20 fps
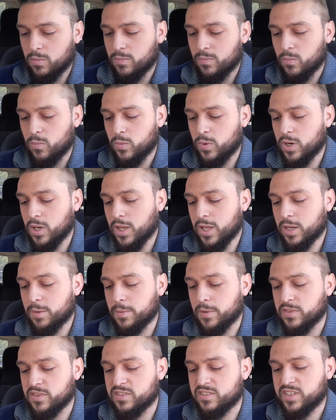What I like
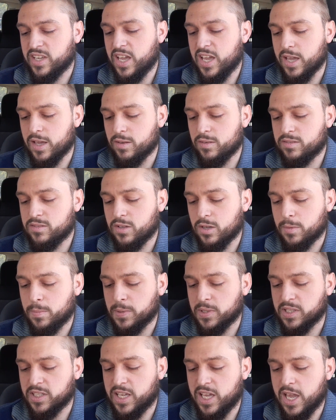about this can, let's talk about
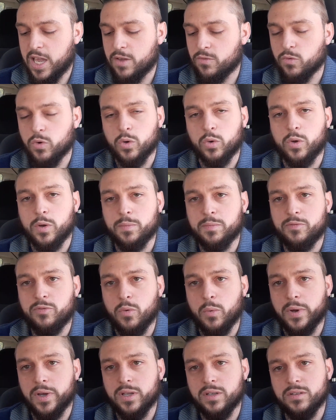the can real quick before
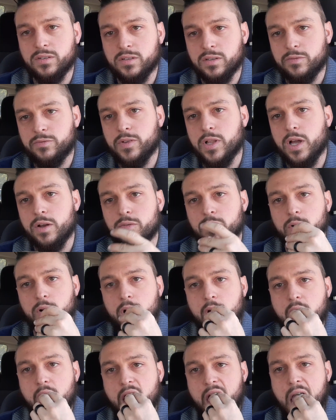we get into the flavor,
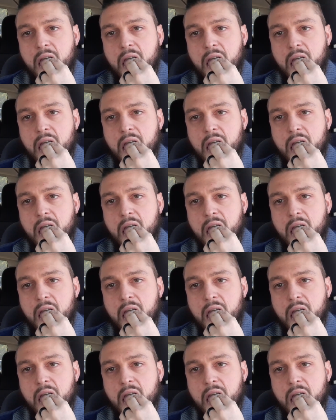alright?